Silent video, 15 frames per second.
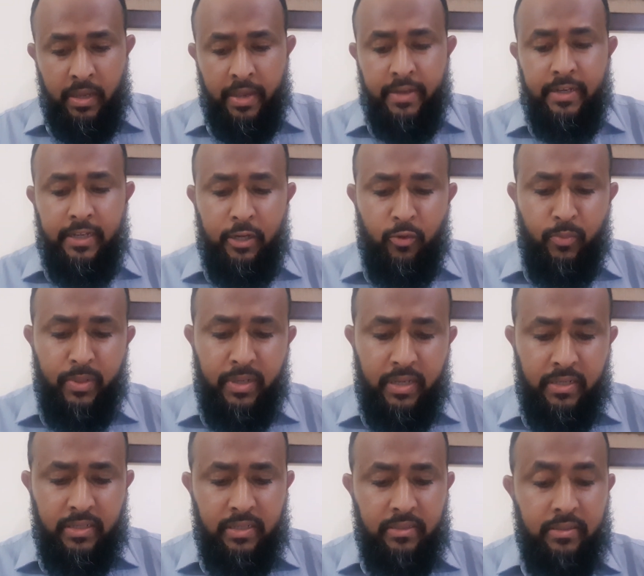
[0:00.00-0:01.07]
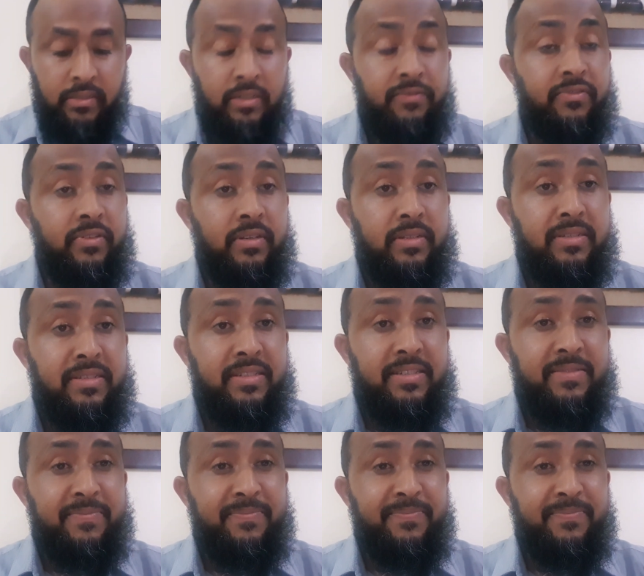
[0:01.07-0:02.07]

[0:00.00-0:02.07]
and Illuminating the Difference,